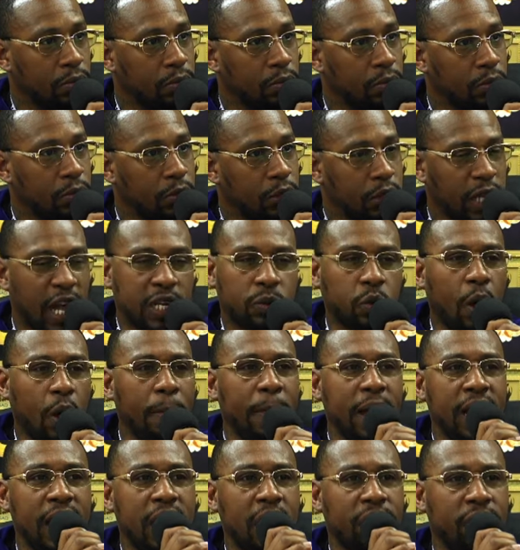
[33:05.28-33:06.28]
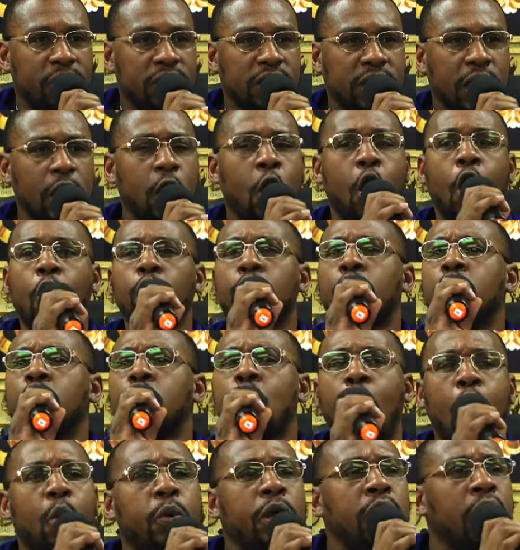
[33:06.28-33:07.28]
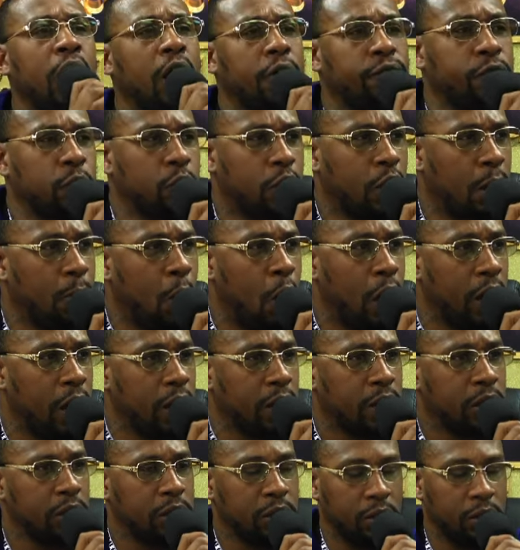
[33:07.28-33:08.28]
I love thee. That's what many of us say, Lord, you know we love you. Come on.